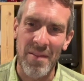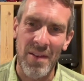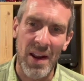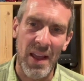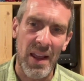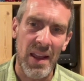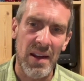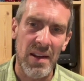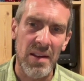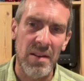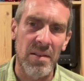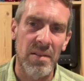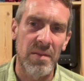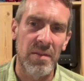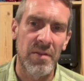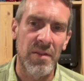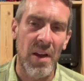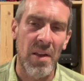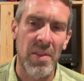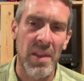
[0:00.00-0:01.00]
and I
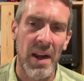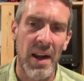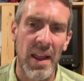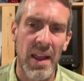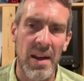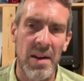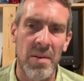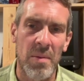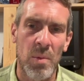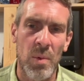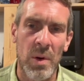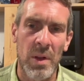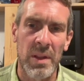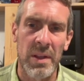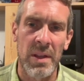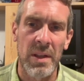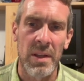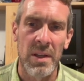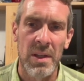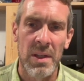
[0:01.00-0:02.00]
found that I had to
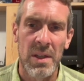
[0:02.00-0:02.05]
really